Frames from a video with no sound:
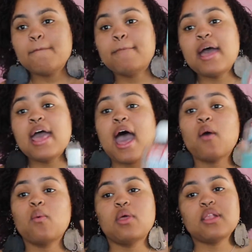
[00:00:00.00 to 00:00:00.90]
But I
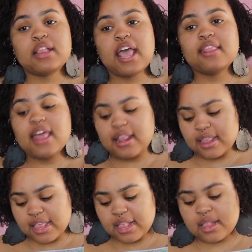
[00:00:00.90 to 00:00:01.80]
will say
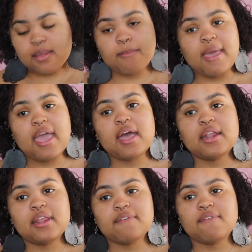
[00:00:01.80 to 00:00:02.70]
that this made a
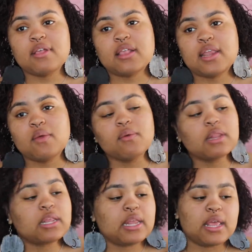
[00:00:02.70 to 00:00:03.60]
difference, and it
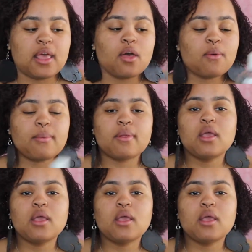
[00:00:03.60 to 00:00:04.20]
really did help,